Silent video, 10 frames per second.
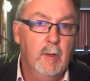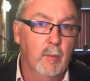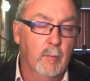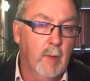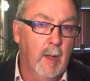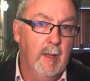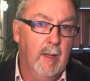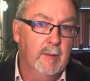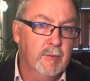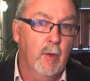
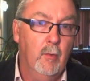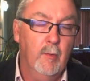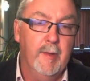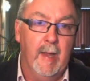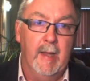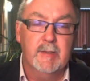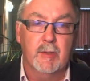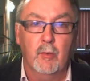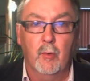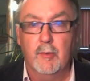dot all the I's
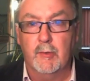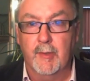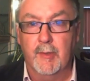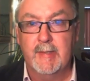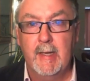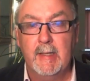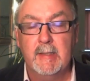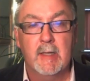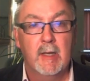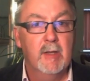and cross all the
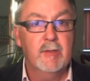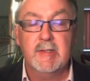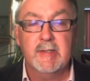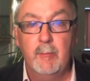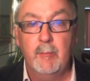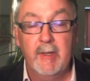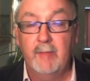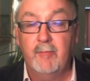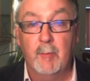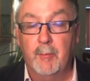T's, just
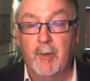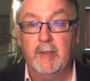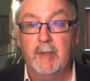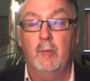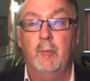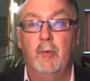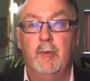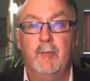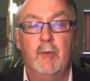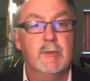simply from a practical point of view.